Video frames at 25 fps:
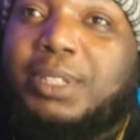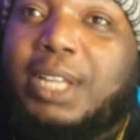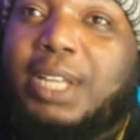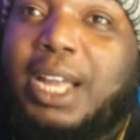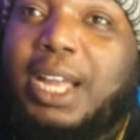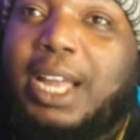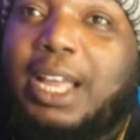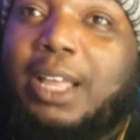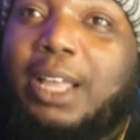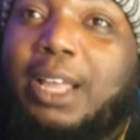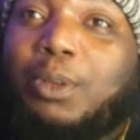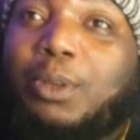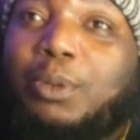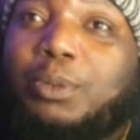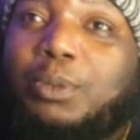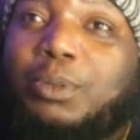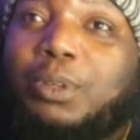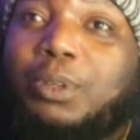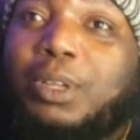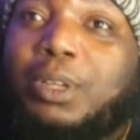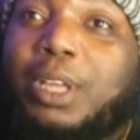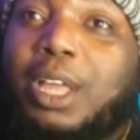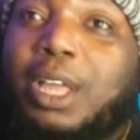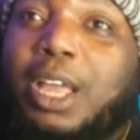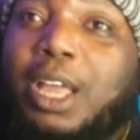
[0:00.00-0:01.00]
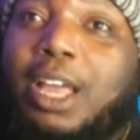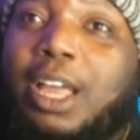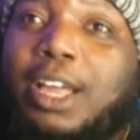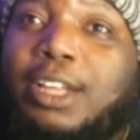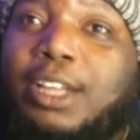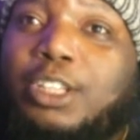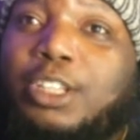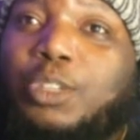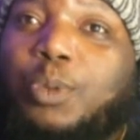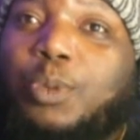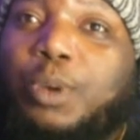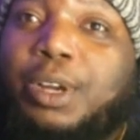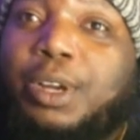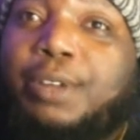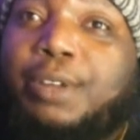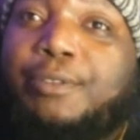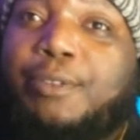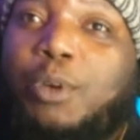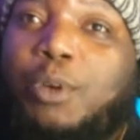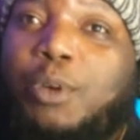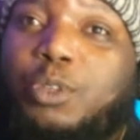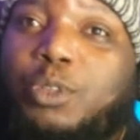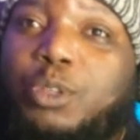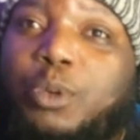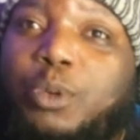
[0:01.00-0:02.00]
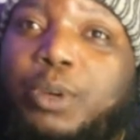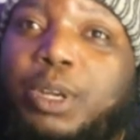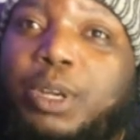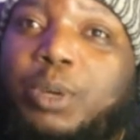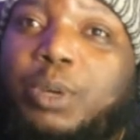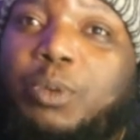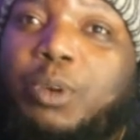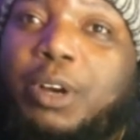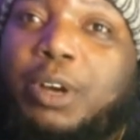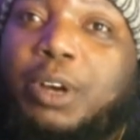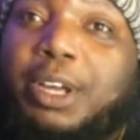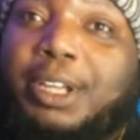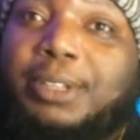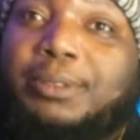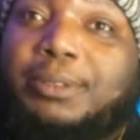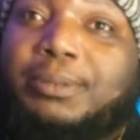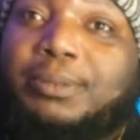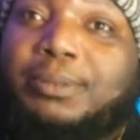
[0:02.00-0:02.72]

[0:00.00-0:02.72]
down 24-21.